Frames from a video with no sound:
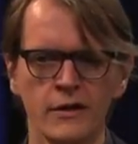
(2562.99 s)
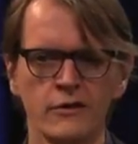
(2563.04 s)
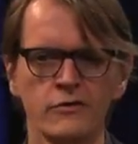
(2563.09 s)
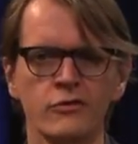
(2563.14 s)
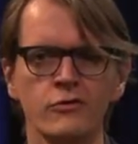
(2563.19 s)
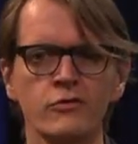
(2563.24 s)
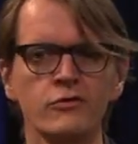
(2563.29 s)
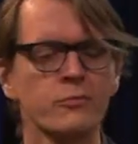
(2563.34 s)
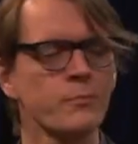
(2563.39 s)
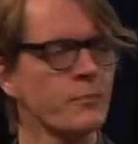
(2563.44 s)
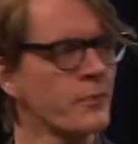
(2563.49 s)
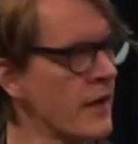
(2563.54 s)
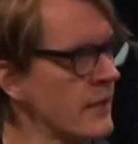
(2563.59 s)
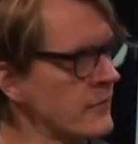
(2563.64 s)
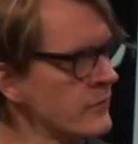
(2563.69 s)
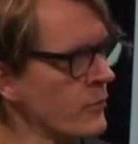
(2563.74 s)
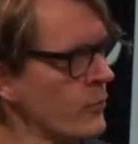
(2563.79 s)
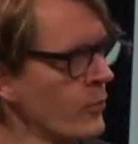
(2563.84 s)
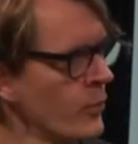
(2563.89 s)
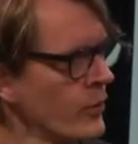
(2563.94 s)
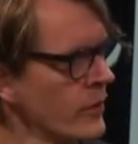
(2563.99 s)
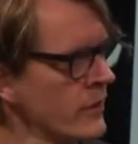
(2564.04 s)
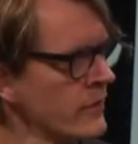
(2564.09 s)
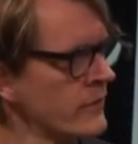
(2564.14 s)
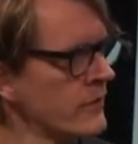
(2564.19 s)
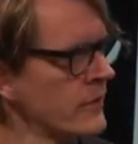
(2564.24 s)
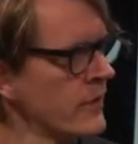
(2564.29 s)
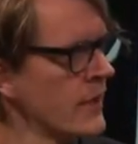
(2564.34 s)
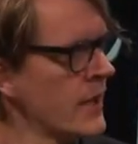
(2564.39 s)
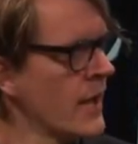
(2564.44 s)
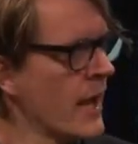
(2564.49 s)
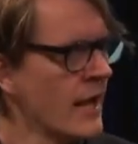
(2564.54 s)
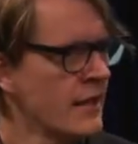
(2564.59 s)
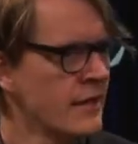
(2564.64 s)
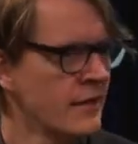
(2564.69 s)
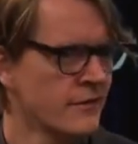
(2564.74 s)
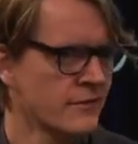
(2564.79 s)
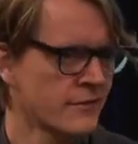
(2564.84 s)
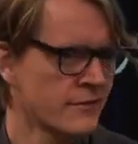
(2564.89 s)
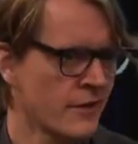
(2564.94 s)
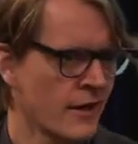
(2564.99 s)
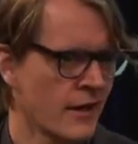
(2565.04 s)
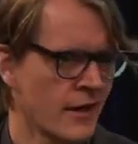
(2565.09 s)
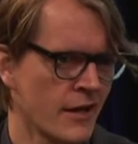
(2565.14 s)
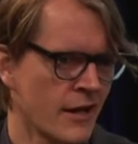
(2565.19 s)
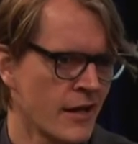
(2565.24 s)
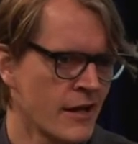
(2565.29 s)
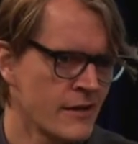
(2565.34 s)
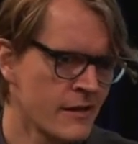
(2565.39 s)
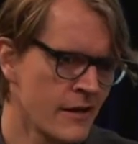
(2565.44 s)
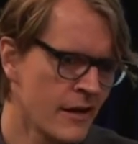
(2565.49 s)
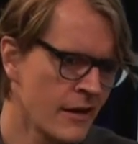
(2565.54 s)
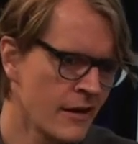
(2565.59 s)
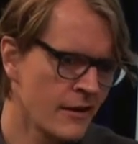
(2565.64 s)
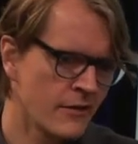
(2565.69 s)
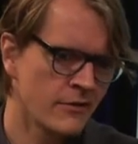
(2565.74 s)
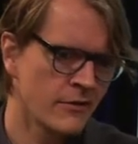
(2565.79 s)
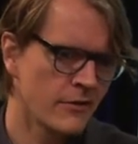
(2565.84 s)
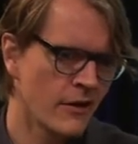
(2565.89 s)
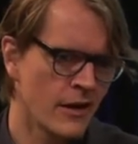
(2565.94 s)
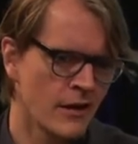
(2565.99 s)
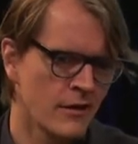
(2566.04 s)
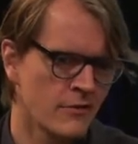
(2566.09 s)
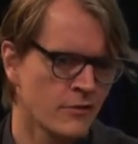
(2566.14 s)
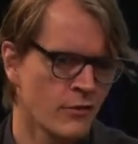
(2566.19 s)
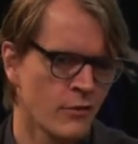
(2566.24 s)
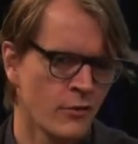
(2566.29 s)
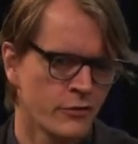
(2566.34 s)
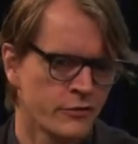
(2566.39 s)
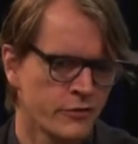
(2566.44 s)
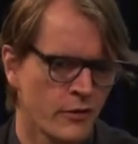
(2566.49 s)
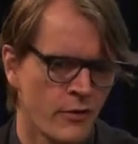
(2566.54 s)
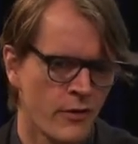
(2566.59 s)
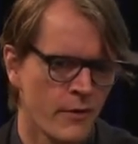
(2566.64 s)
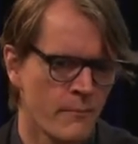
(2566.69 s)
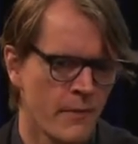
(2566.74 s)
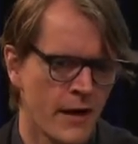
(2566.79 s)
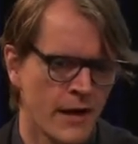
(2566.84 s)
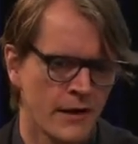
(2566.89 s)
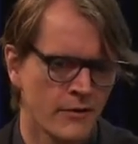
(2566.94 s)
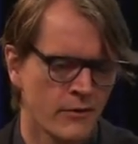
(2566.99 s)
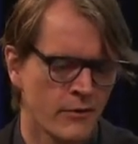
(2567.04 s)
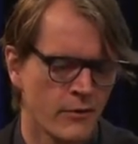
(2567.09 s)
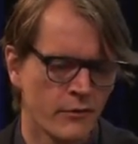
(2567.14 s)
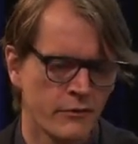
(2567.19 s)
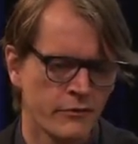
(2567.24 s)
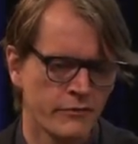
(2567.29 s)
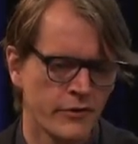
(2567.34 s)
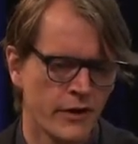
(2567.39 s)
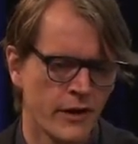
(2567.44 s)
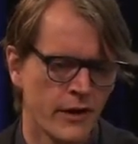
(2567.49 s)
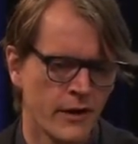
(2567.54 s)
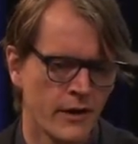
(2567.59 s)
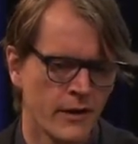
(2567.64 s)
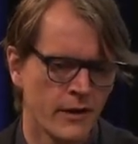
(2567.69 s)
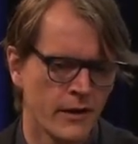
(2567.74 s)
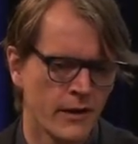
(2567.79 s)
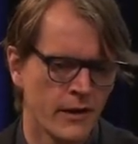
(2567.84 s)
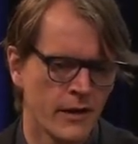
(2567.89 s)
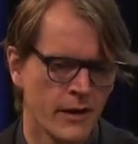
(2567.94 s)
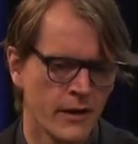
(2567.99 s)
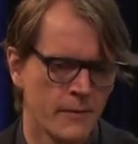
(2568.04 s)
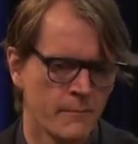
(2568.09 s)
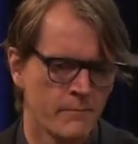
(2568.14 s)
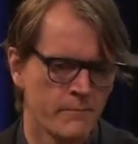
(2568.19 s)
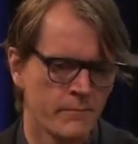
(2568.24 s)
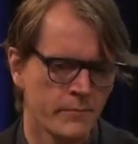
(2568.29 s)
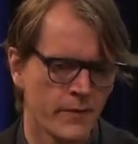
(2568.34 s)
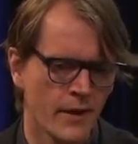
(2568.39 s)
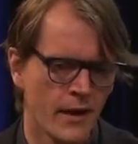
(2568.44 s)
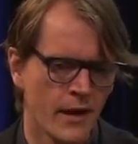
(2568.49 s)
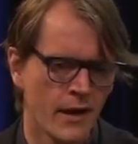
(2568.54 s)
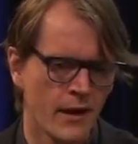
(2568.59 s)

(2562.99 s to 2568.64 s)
to spread the word and it's uh, it, it is it's also a matter of um,